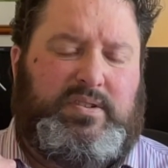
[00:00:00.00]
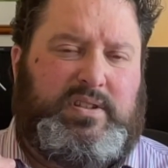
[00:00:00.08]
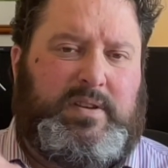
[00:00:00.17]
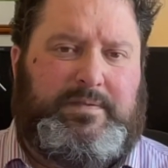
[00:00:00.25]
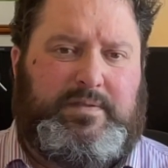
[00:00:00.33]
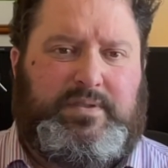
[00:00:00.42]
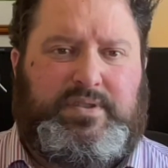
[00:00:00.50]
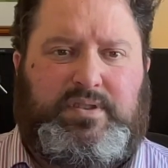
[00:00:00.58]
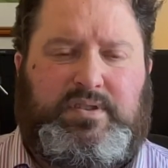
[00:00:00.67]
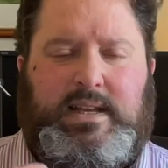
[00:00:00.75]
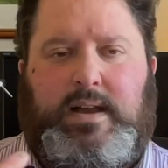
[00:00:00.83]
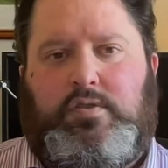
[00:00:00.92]
difference in
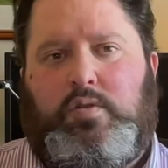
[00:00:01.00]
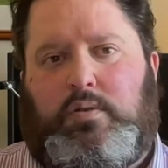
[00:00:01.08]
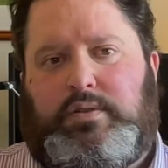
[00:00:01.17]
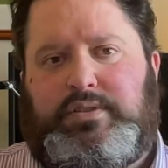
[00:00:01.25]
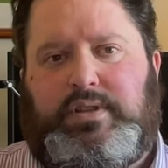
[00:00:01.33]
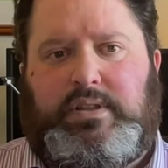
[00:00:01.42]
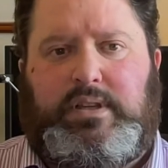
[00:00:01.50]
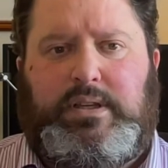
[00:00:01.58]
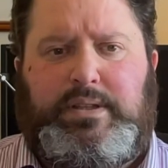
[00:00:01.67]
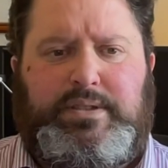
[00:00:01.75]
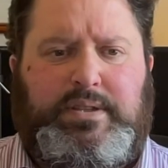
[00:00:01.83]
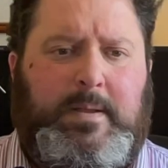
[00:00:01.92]
sound quality,
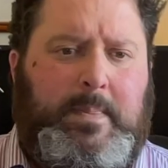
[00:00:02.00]
it's